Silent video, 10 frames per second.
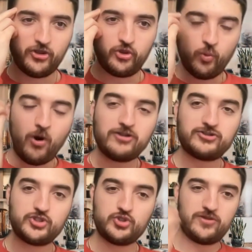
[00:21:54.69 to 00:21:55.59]
You
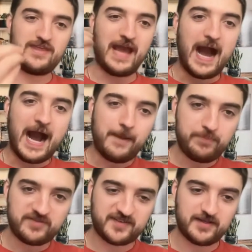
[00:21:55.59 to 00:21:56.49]
want to do the
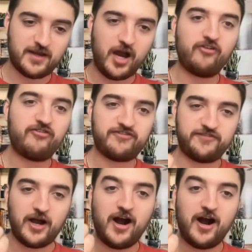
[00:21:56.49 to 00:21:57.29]
opposite of,